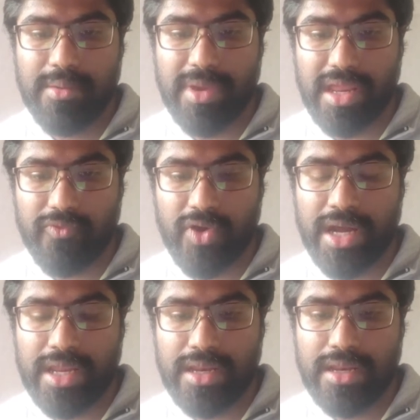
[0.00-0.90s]

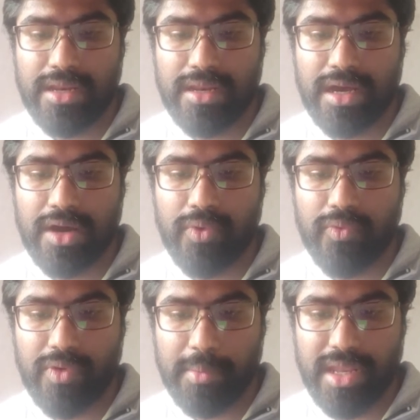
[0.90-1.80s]
Meanwhile, our
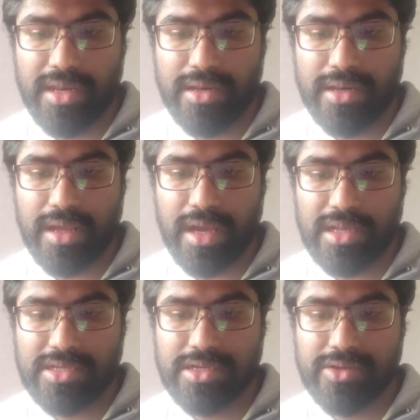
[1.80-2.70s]
women
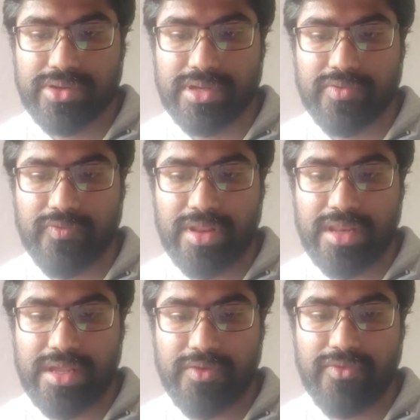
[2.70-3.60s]
and children will
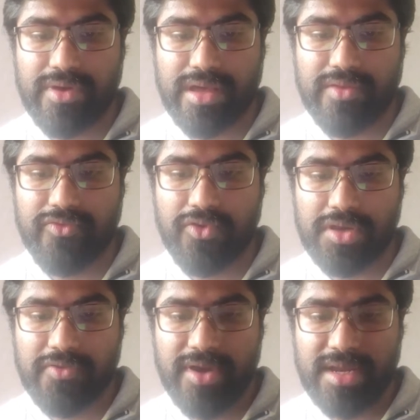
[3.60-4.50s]
live in
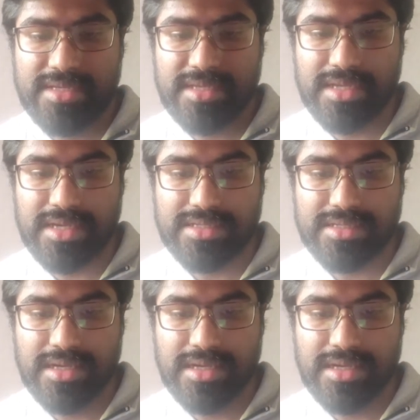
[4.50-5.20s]
fortified cities